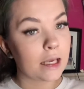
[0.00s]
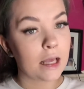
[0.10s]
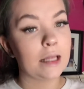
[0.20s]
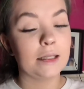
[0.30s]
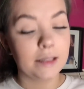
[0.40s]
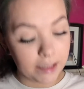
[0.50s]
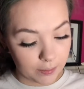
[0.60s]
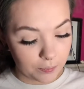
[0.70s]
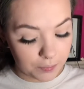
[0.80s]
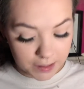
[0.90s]

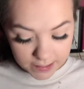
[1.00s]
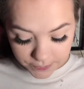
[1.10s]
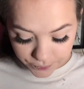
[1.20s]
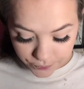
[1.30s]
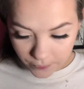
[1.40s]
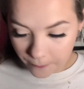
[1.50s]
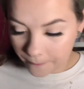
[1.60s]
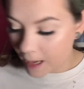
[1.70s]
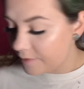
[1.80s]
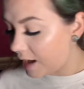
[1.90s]
lips.
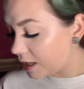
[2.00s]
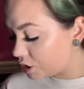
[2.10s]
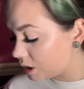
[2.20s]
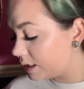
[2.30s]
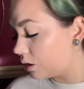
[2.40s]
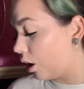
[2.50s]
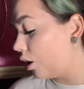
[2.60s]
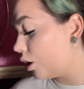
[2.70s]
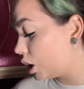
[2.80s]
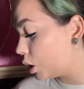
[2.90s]
I've actually got
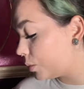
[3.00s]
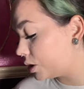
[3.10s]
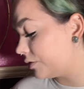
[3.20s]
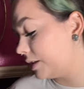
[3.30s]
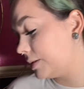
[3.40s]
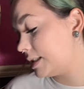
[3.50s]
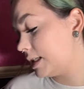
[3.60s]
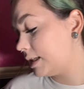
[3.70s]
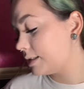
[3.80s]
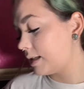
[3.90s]
a couple of
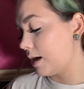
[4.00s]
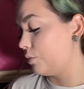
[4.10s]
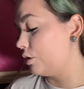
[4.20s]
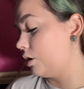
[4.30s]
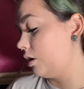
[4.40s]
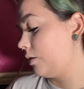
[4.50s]
lipsticks that I'm gonna,